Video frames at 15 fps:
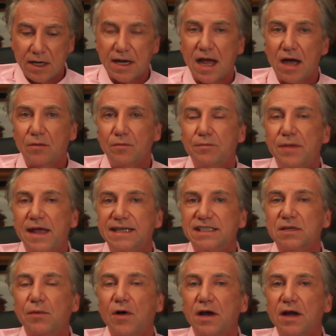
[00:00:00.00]
Now,
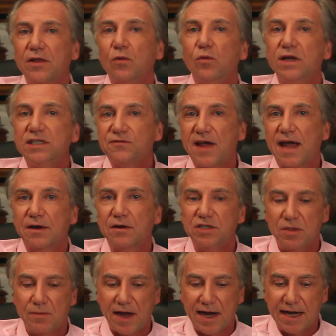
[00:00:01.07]
based upon other risk
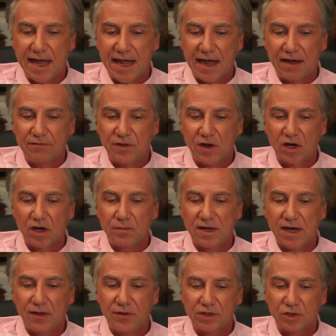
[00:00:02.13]
factors you might have, there could
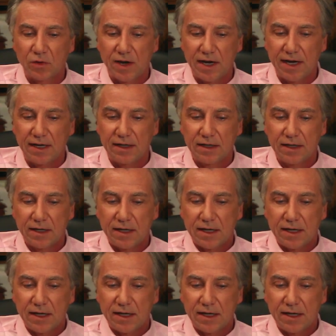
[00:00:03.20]
be other screening,